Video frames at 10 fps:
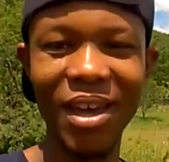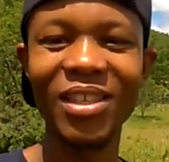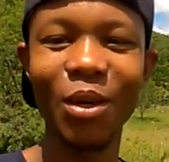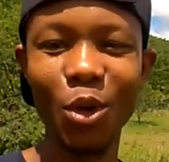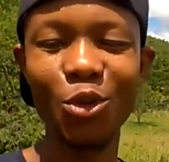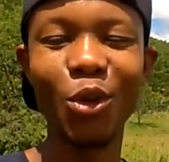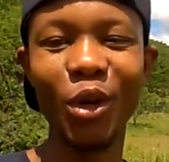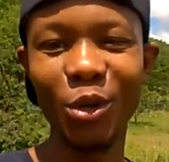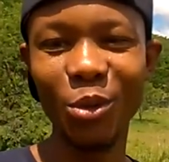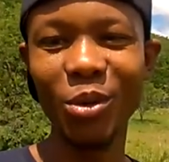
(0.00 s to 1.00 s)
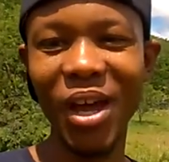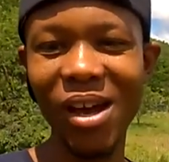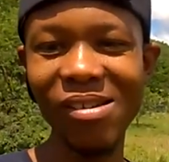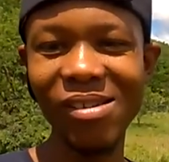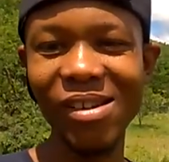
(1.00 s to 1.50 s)
Is that what you're gonna do
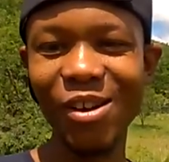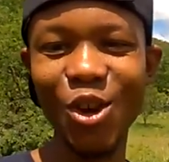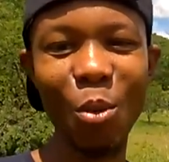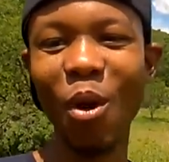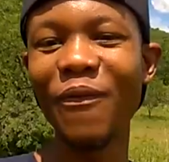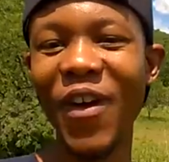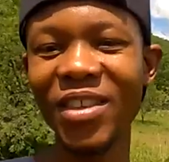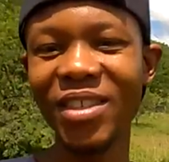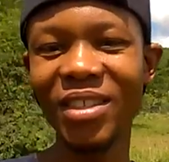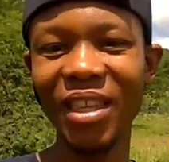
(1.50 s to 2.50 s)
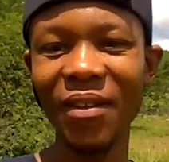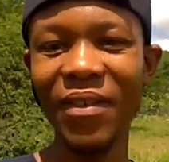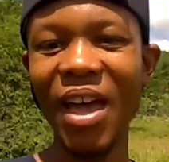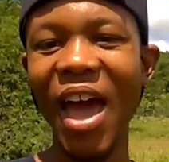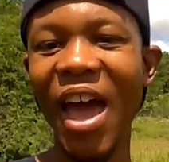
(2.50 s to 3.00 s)
now? No more fancy
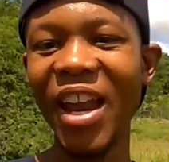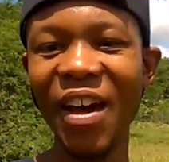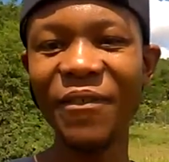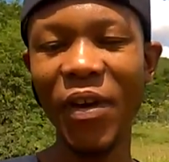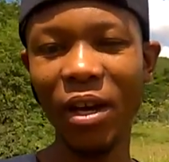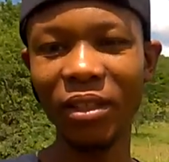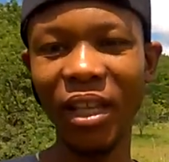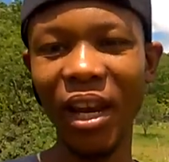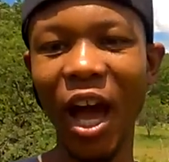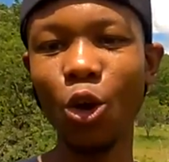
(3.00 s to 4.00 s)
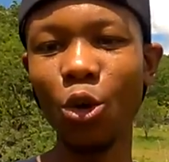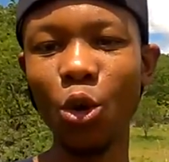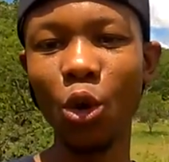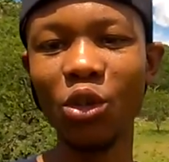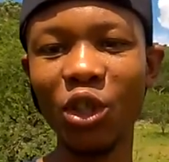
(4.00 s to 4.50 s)
stuff. And I felt that I
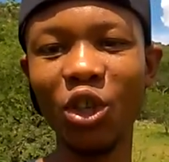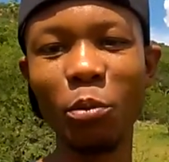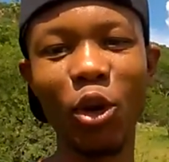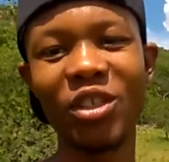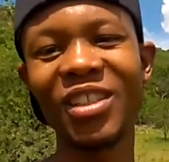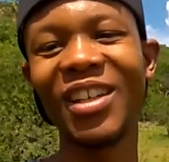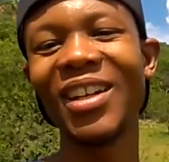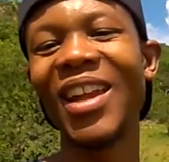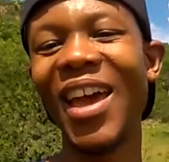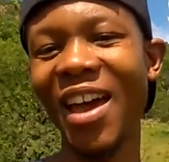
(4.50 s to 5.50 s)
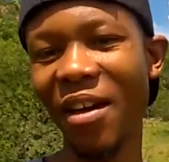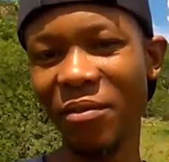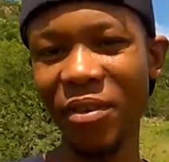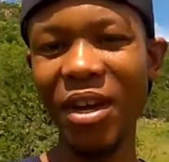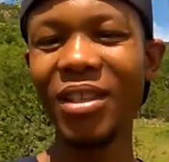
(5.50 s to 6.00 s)
couldn't continue because I didn't
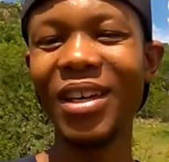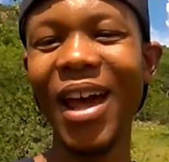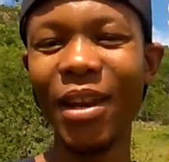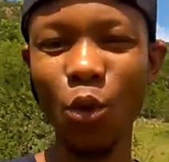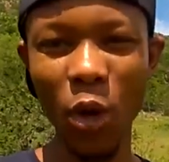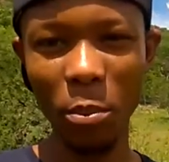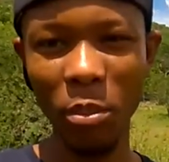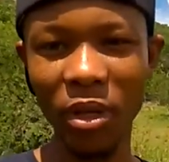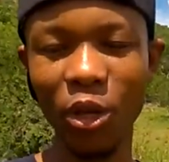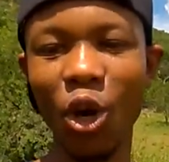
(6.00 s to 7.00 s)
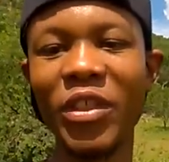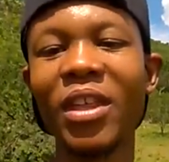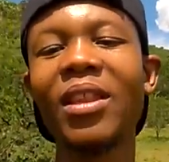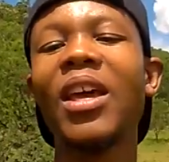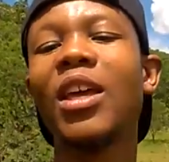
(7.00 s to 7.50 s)
have the right equipment, or
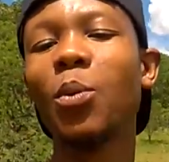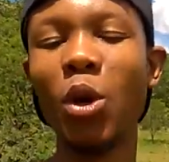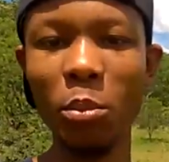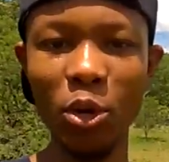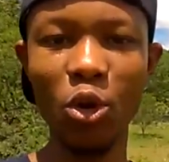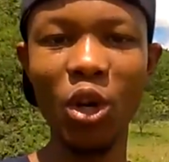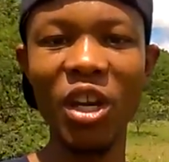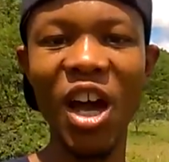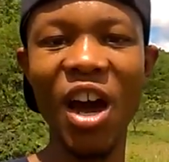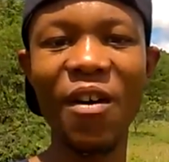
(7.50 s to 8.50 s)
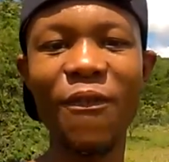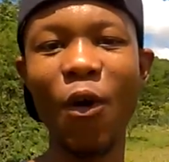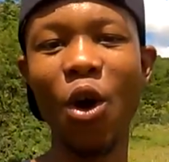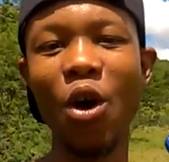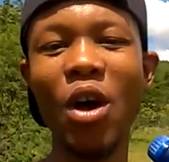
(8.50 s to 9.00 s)
that it wouldn't be good enough,
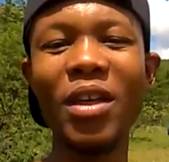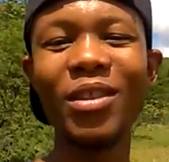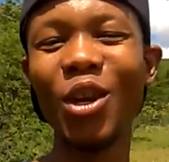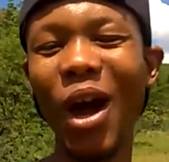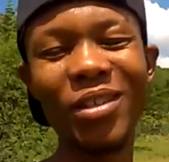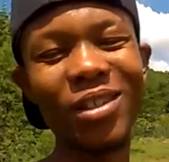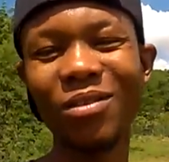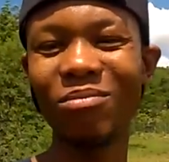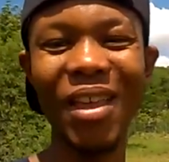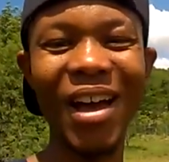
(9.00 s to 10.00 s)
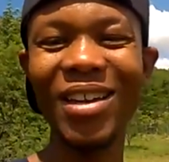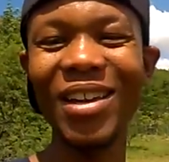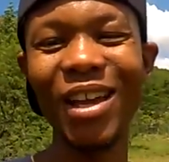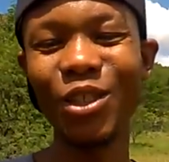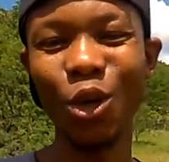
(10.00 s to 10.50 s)
or I
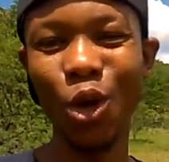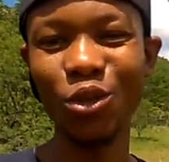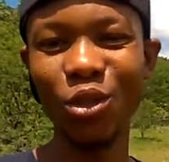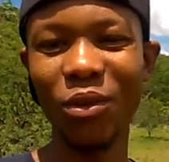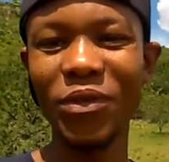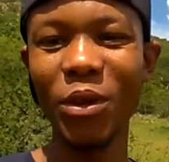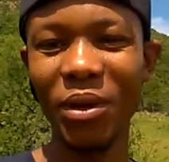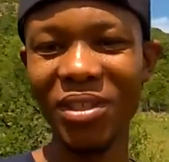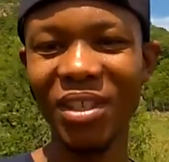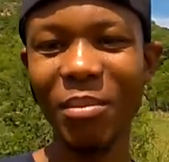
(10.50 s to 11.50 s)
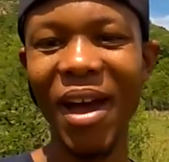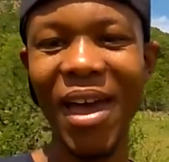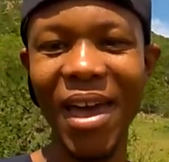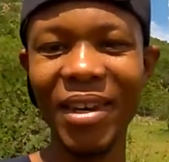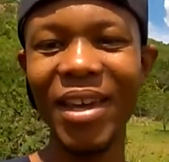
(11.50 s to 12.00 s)
created all sorts of theories in
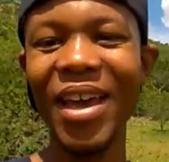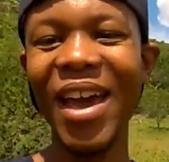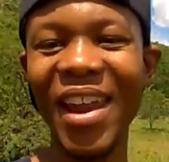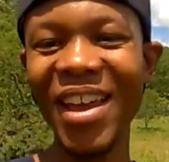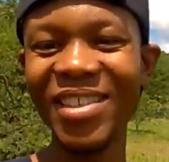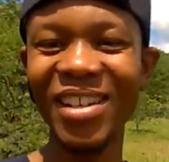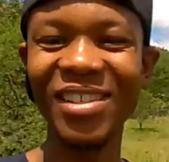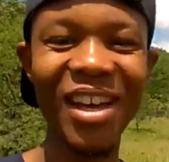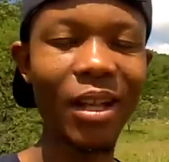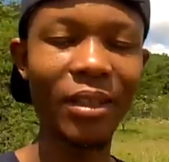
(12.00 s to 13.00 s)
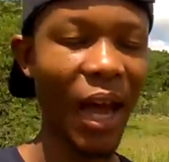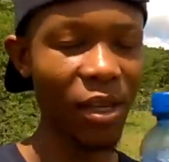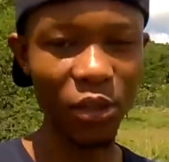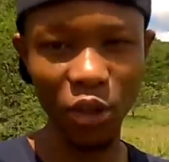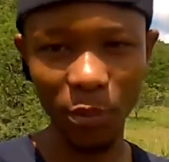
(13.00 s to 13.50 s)
my head, and as a result
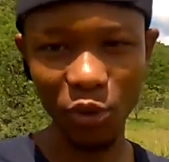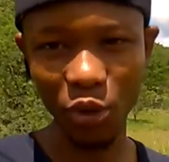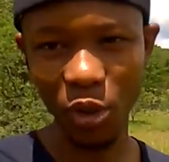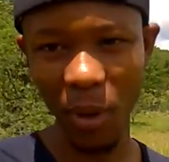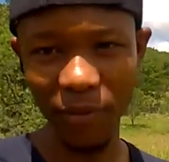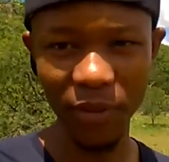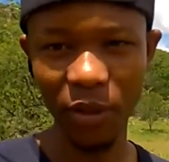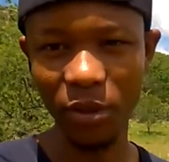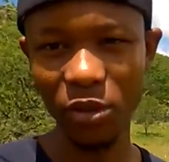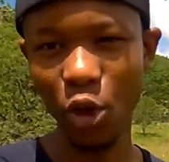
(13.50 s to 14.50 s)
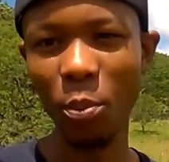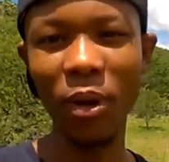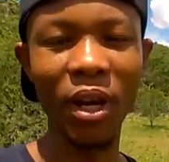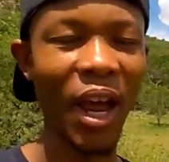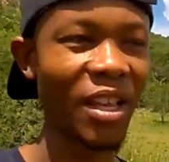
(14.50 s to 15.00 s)
I stopped shooting my videos
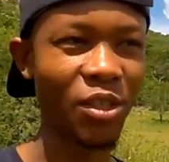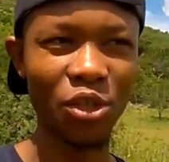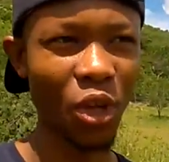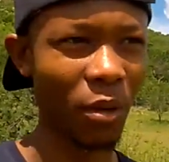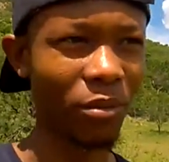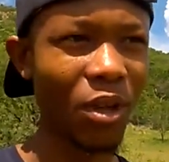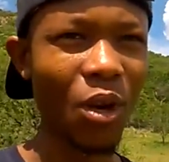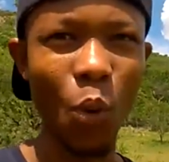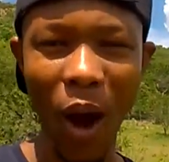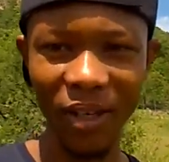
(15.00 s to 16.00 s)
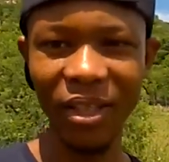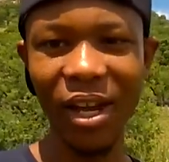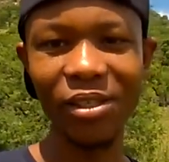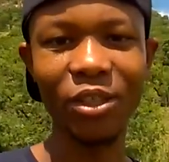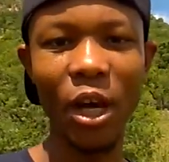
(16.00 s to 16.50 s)
completely. I just stopped. Why did
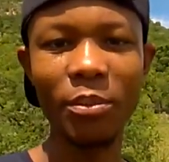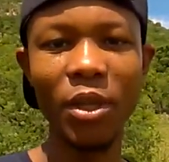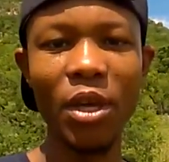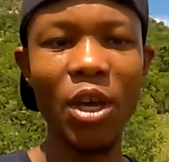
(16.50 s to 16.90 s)
I stop?